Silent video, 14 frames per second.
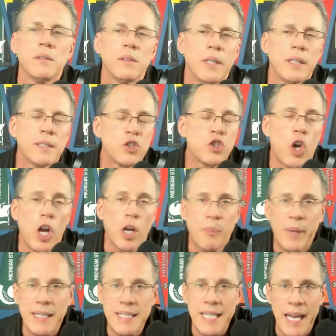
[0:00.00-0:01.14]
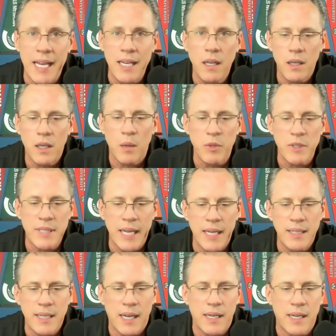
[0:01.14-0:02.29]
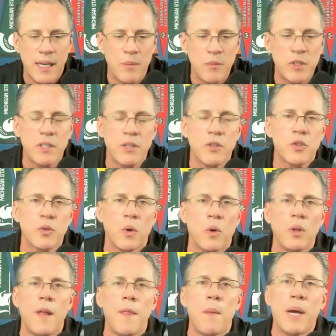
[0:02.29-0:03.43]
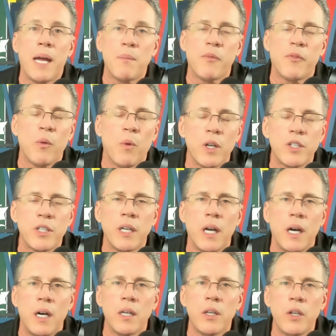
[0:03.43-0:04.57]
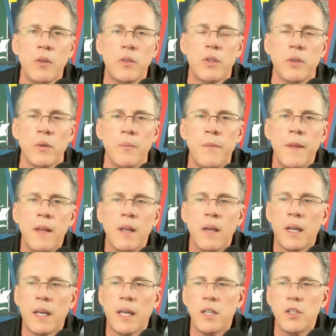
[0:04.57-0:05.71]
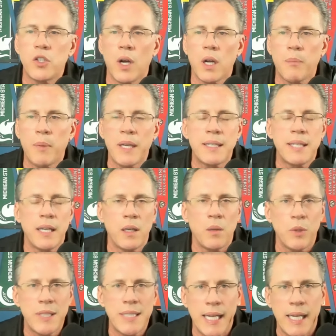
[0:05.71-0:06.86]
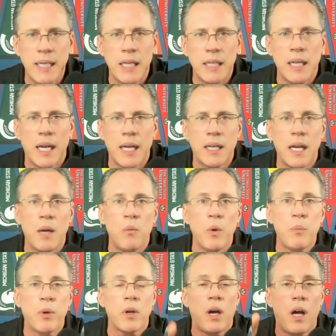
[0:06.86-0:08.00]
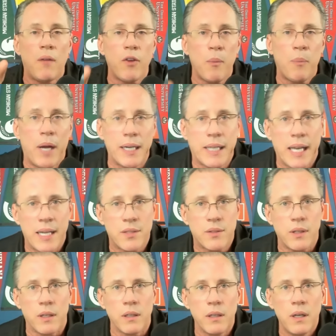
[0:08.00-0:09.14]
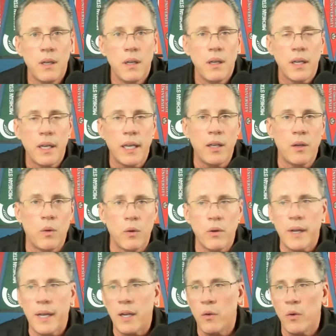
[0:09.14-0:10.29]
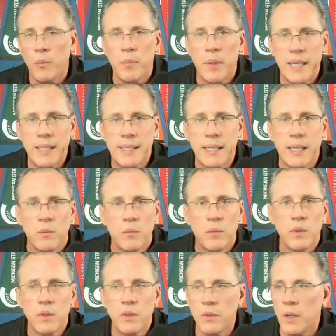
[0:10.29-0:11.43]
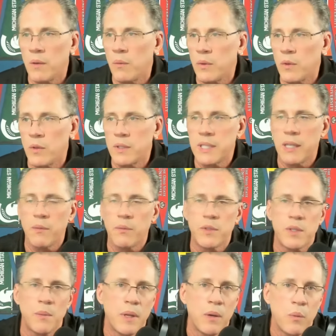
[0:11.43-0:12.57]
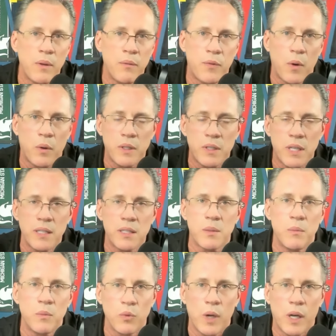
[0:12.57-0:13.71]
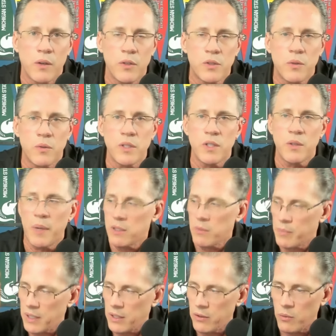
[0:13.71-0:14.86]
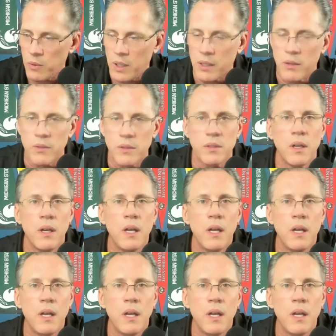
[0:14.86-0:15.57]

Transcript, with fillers: It's talk big 10, number 10.com. You see the scroll on the bottom if you're watching on YouTube. Again, talk big 10, number 10.com. We put all of our podcasts there in order and group them by team. You go see some that we focus on, some Rutgers stories in the past. They'll be under Rutgers.